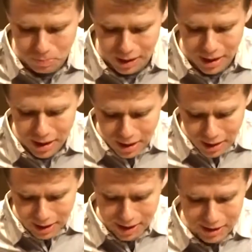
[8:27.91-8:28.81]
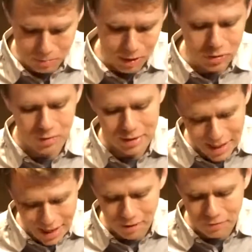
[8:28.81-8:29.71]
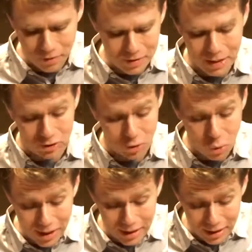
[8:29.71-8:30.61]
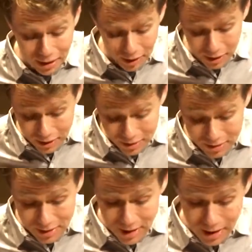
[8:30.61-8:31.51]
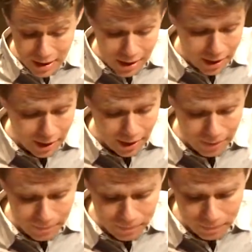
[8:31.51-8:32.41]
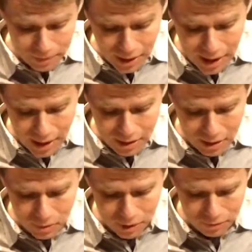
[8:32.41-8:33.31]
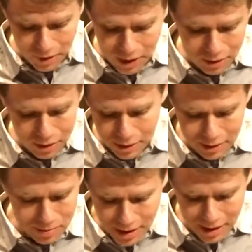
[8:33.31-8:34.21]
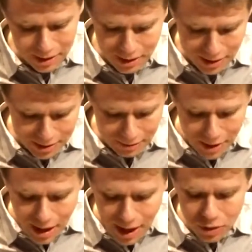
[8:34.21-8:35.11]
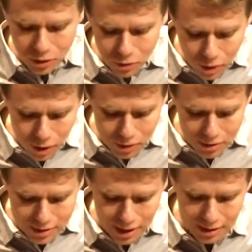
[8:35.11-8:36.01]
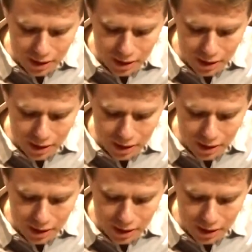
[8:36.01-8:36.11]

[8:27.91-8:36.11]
but it gets built over 10 or 15 or 20 years, and with a founder committed, all that stuff. And you said,